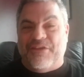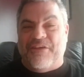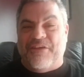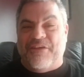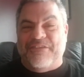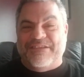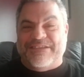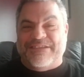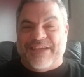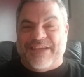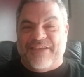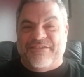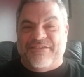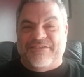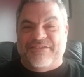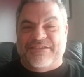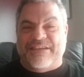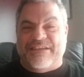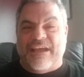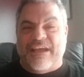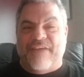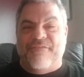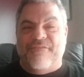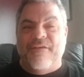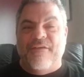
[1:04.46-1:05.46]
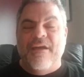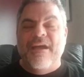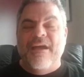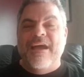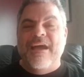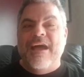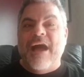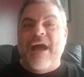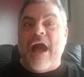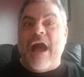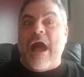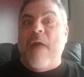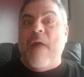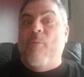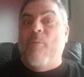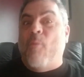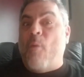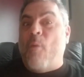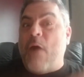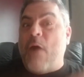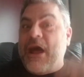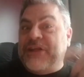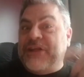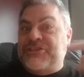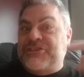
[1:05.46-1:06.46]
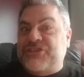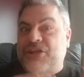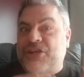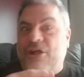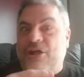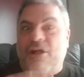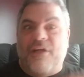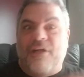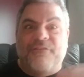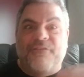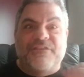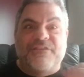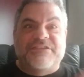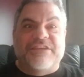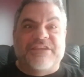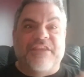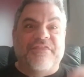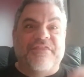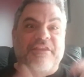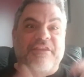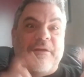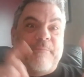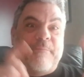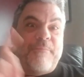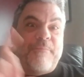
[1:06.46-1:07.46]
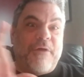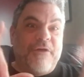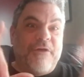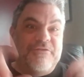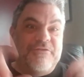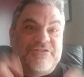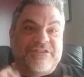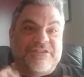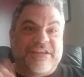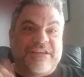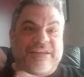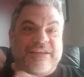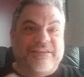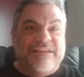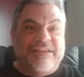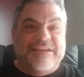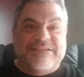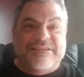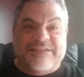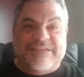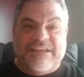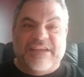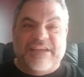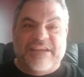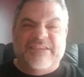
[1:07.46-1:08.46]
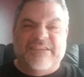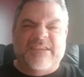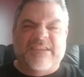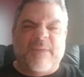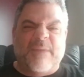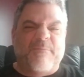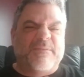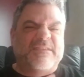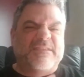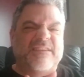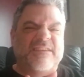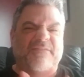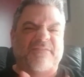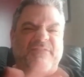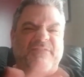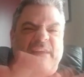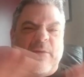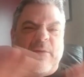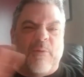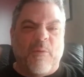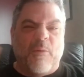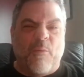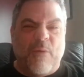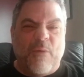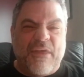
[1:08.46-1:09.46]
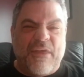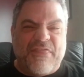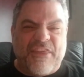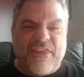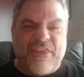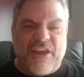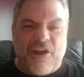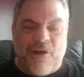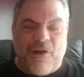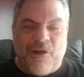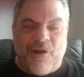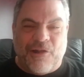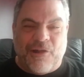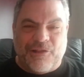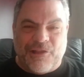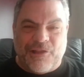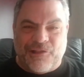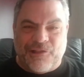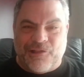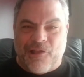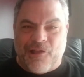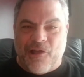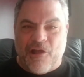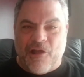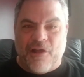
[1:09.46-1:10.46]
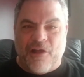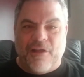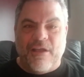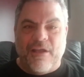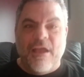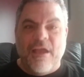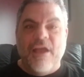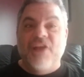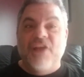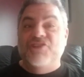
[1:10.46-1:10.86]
all this other stuff, I'm watching all of a sudden they're posting these things up as if they were with it all along.